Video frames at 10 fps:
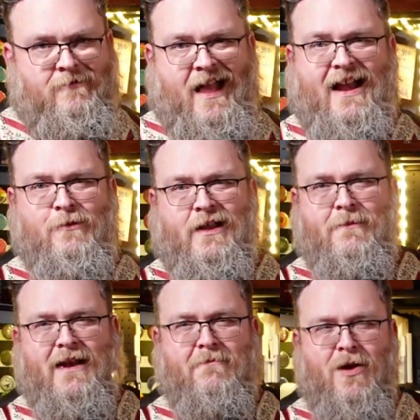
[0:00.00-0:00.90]
Anyone can
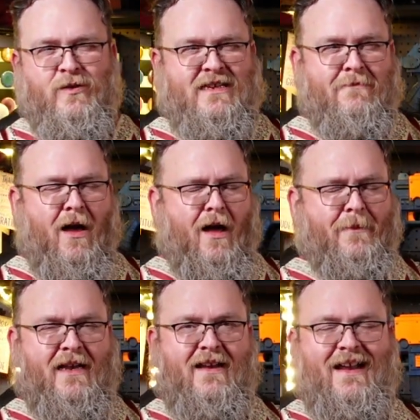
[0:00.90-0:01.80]
be in a Mosey mob.
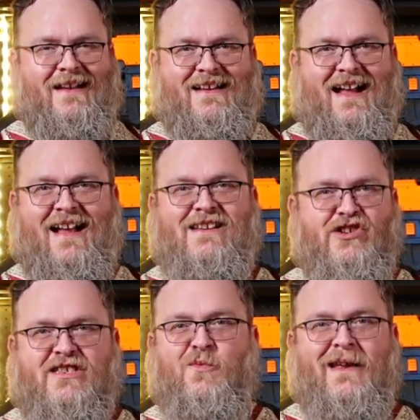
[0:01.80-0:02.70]
It kind of
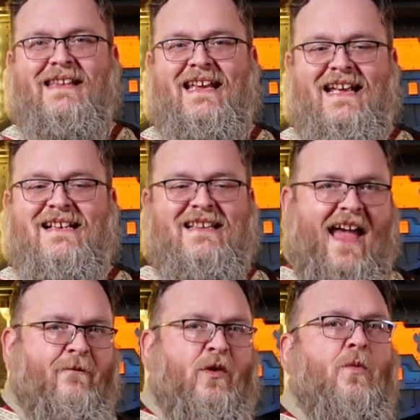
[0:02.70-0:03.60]
just really is
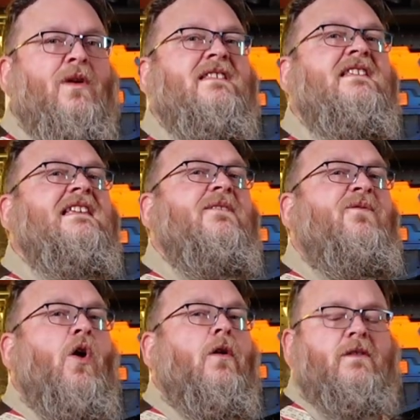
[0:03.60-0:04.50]
everyone's
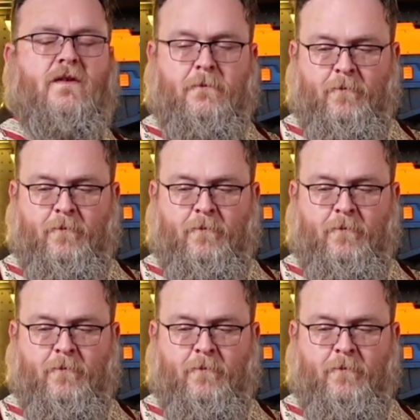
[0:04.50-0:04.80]
default.